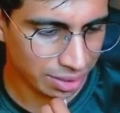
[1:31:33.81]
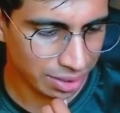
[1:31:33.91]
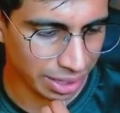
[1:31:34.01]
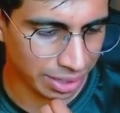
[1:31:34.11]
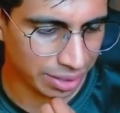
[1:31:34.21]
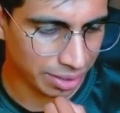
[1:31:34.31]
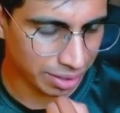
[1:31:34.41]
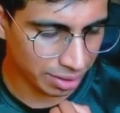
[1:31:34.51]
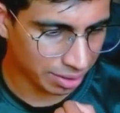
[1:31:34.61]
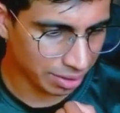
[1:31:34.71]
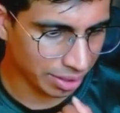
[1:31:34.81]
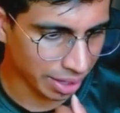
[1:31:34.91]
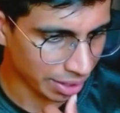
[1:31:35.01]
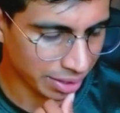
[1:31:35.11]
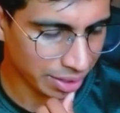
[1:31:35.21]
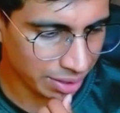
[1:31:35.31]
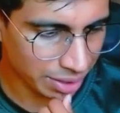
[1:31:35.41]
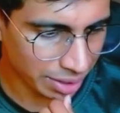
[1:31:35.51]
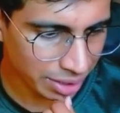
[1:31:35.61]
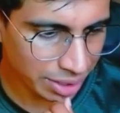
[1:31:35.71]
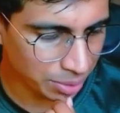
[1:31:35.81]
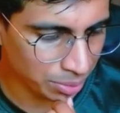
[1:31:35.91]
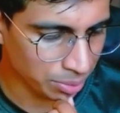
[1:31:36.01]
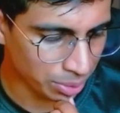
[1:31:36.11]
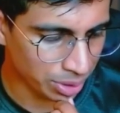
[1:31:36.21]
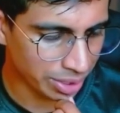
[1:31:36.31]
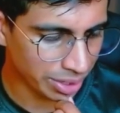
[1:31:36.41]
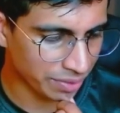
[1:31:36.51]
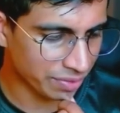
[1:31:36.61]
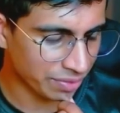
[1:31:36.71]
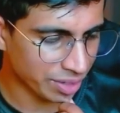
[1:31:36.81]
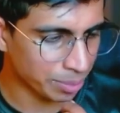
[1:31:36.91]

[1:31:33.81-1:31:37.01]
like yeah, I think I think they would have.